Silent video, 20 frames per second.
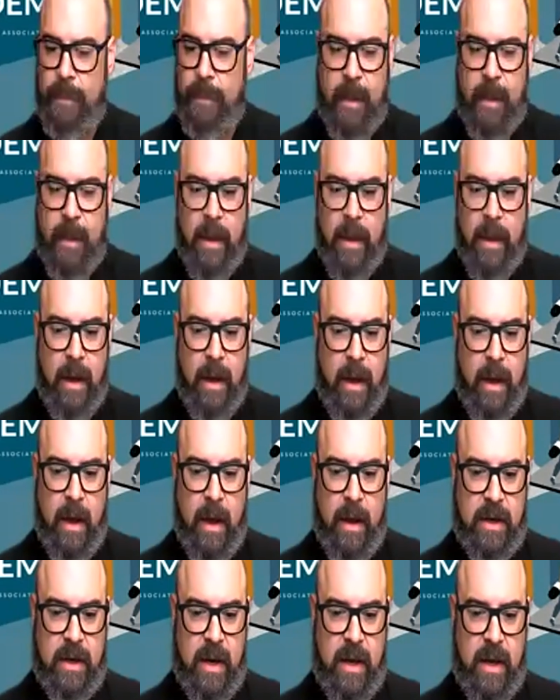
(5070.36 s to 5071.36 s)
you hit uh
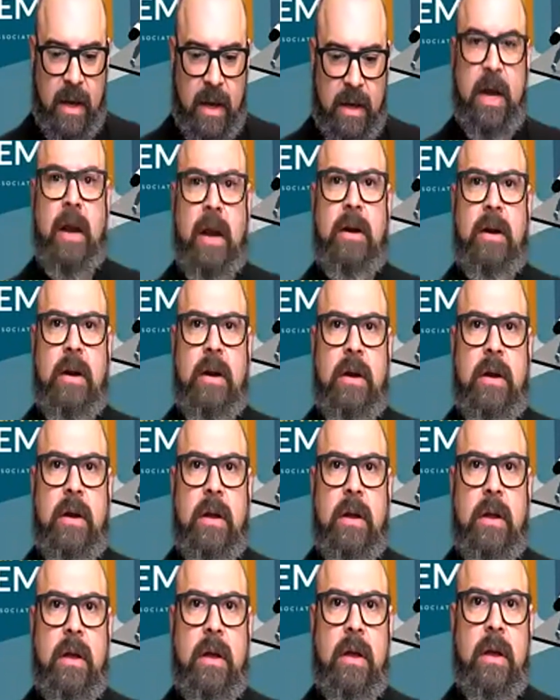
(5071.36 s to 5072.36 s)
share?
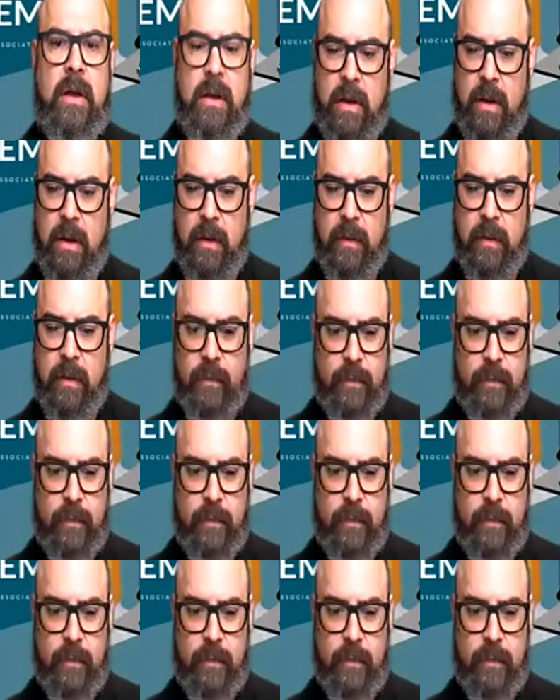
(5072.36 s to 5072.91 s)
I'm not